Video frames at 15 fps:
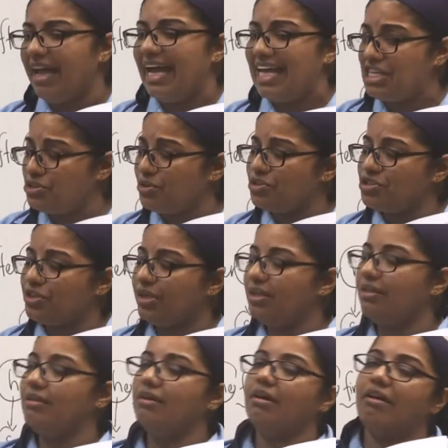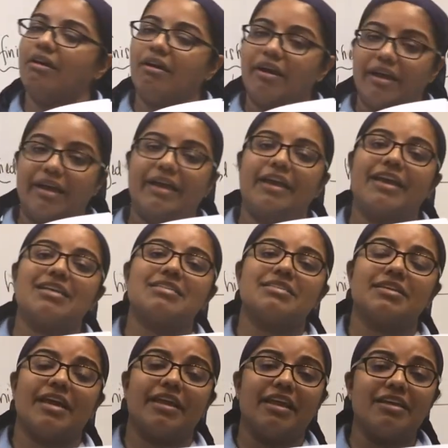As usual, an
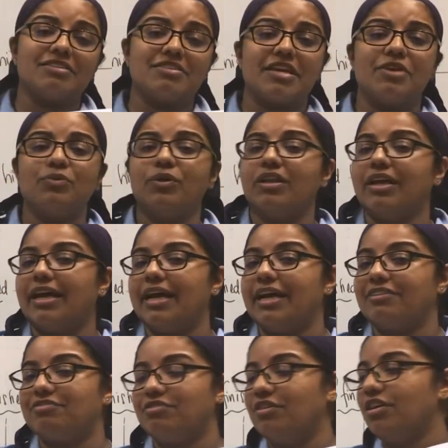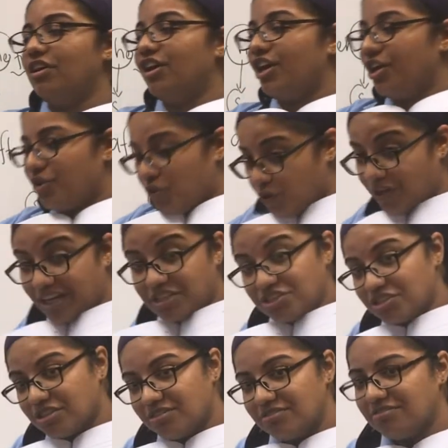essay will have
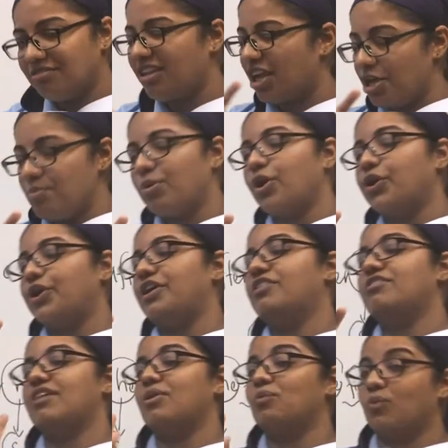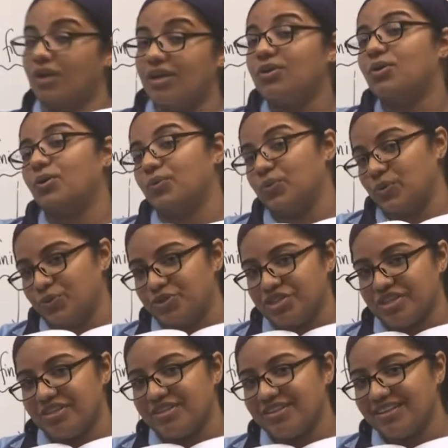introduction, 3 bodies and 1
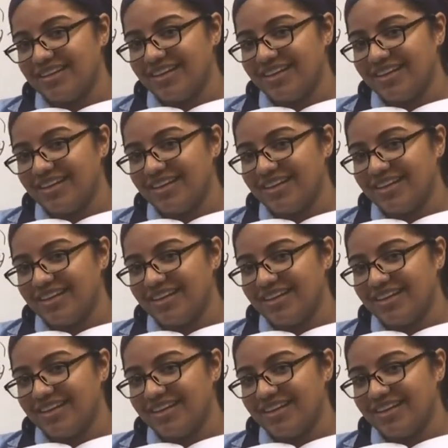conclusion.